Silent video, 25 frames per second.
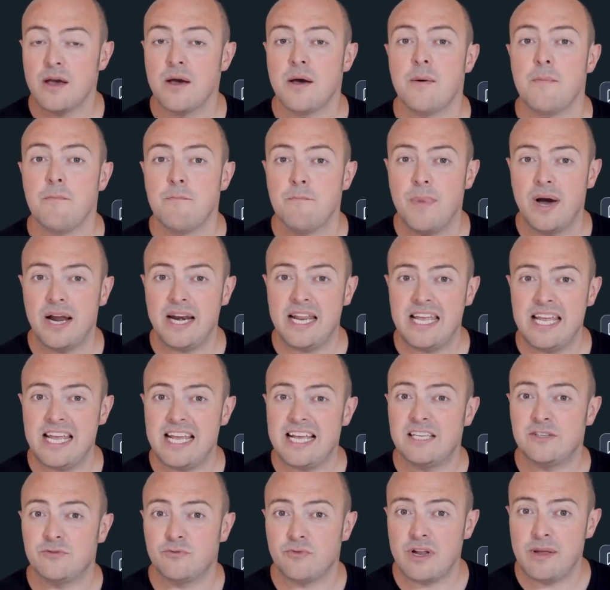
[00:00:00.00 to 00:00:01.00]
Money
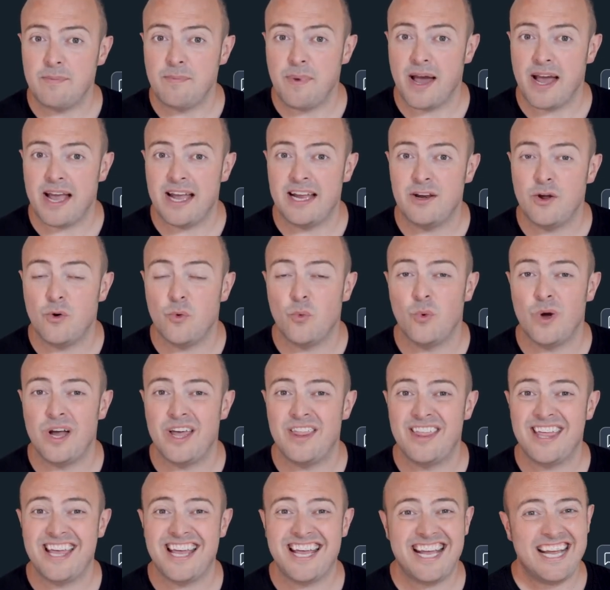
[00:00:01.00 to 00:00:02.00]
is repaid
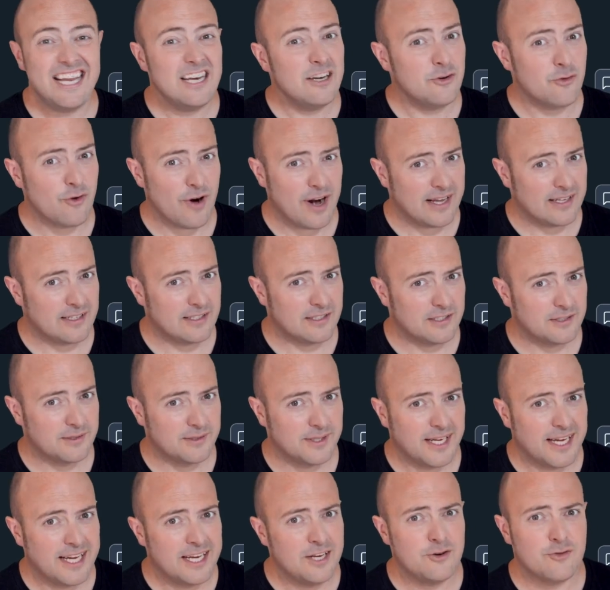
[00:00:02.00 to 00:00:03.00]
with interest.
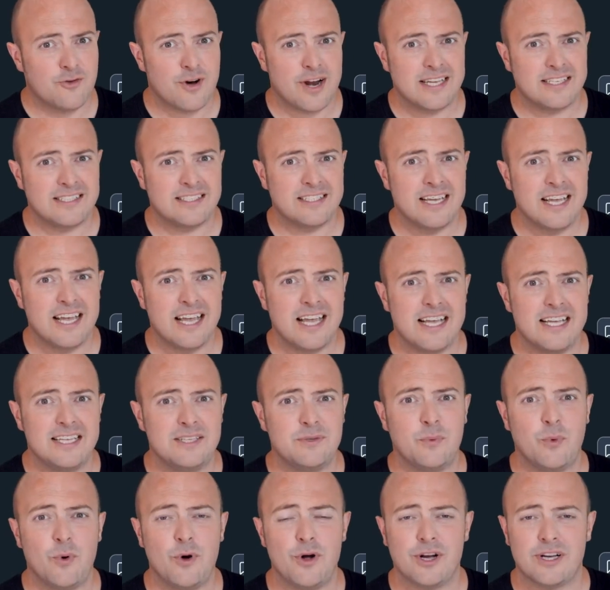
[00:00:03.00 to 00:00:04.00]
Interest is
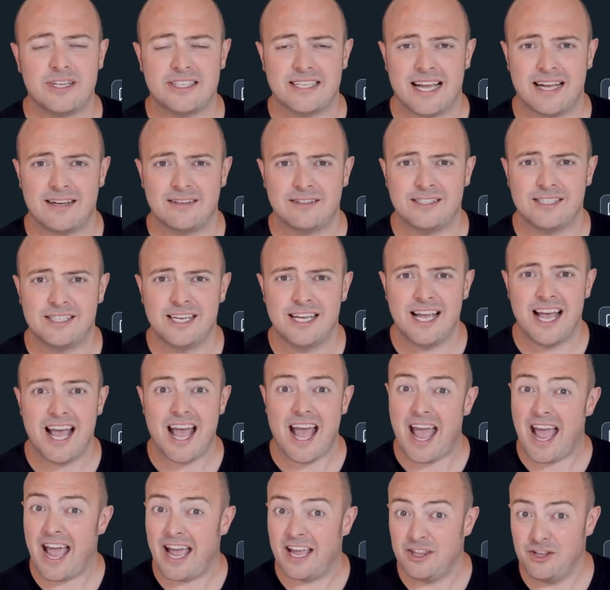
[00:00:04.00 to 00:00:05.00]
worked out
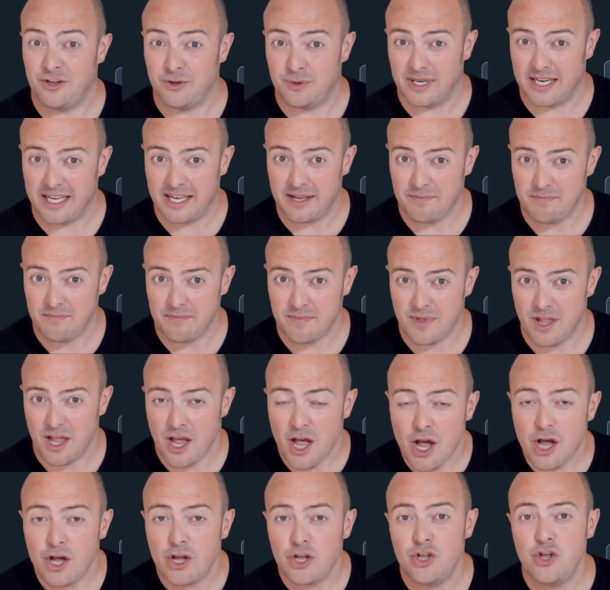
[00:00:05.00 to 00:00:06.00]
annually.
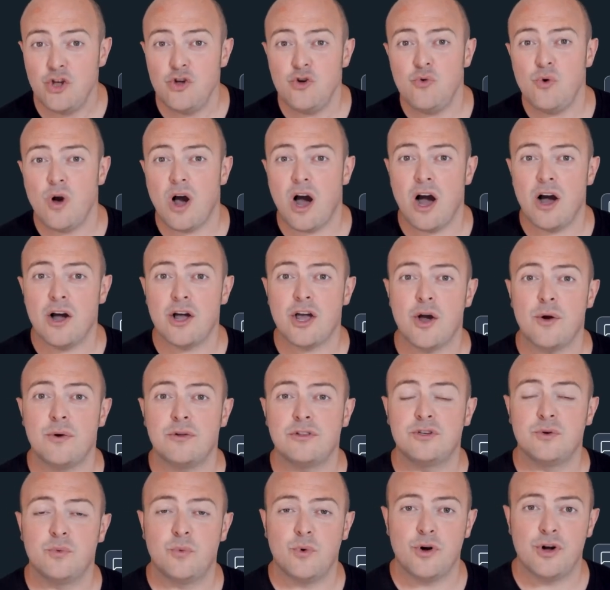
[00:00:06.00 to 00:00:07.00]
You are going to
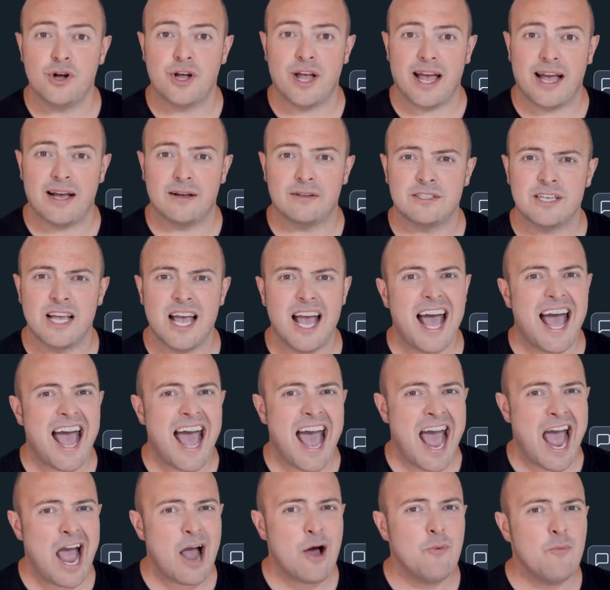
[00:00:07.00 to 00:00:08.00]
work out
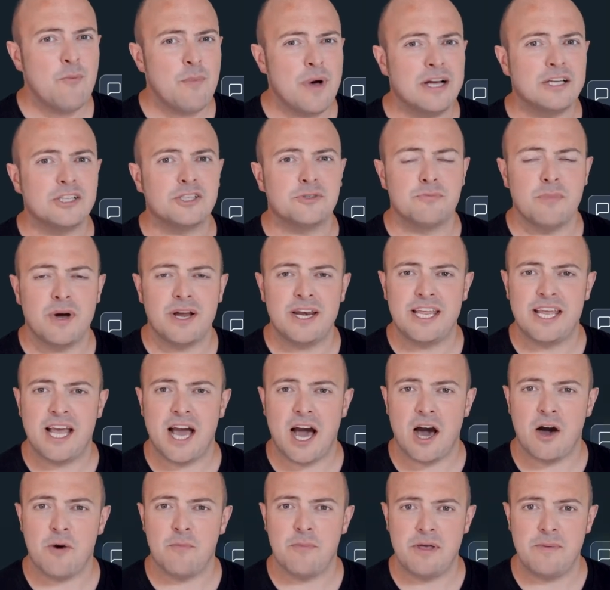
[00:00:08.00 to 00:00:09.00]
how much money
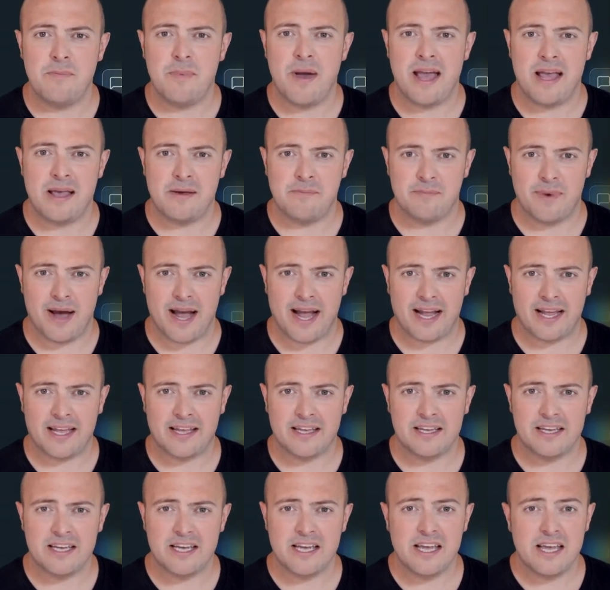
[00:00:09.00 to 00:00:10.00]
I'll be paying back
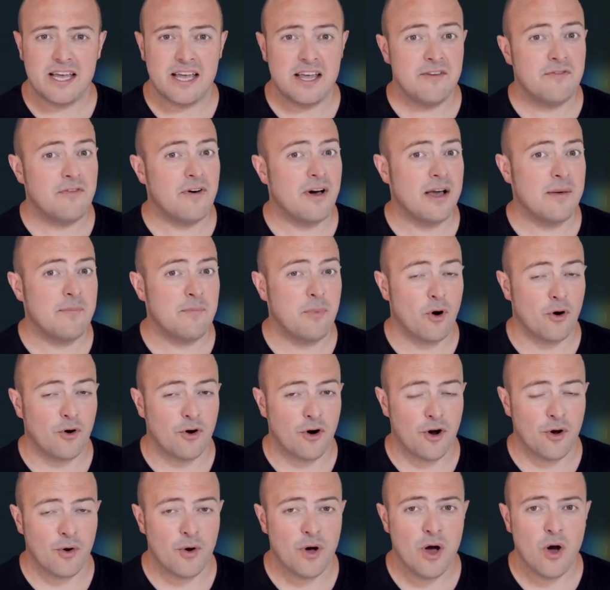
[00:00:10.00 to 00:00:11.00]
if I
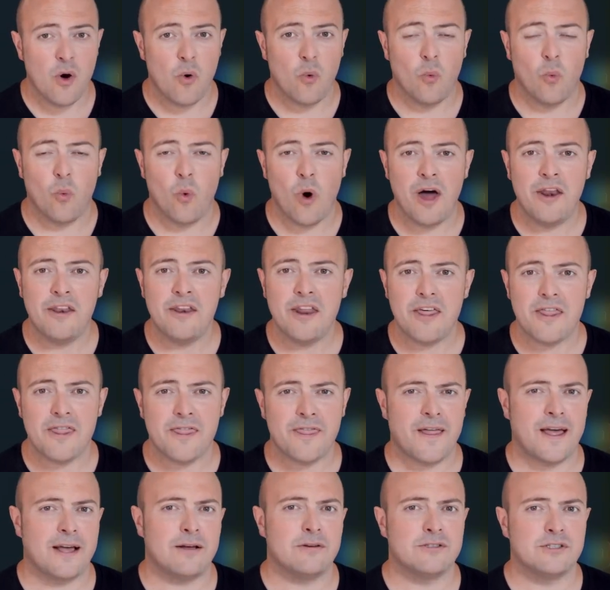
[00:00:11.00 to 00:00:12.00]
borrow
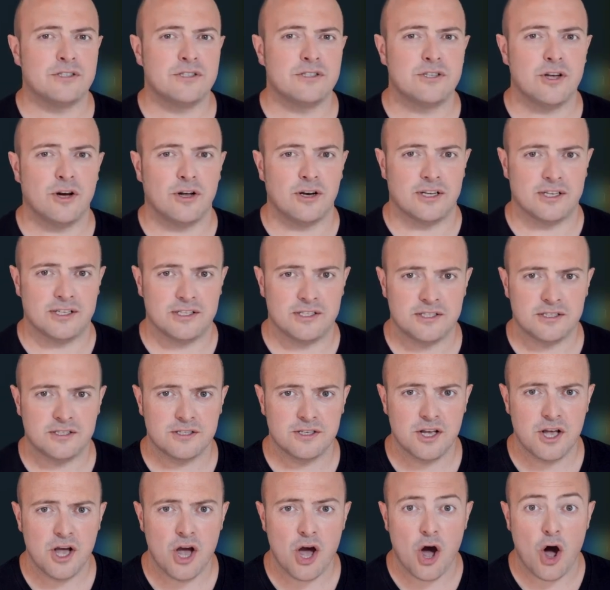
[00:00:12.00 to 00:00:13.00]
$1,000
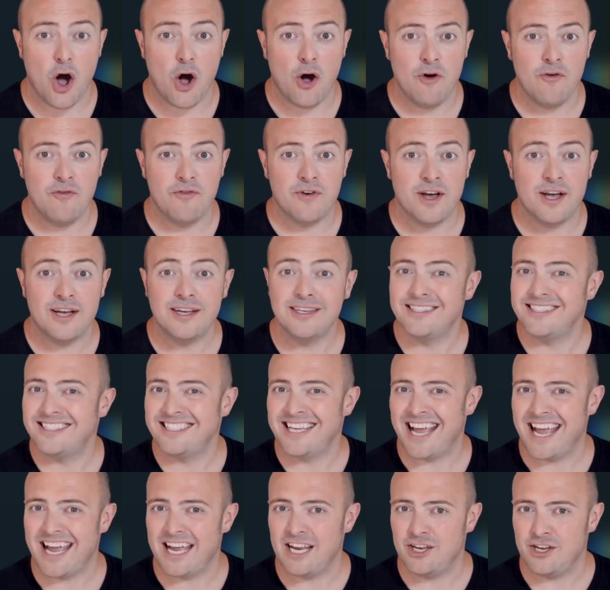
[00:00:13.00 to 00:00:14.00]
over
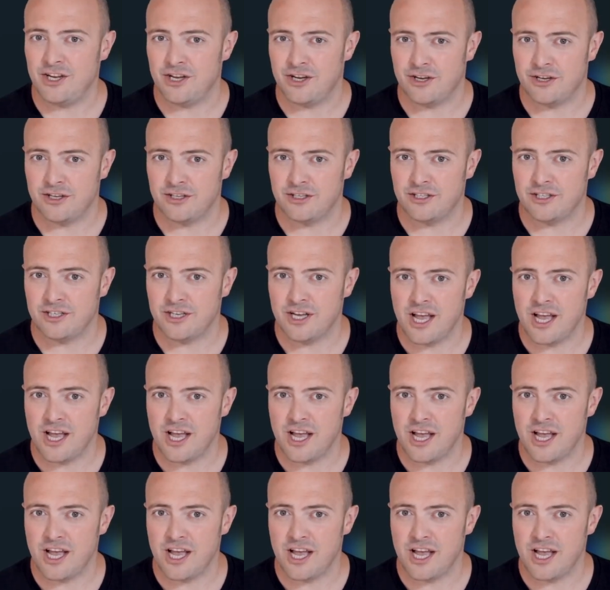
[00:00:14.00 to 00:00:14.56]
10 years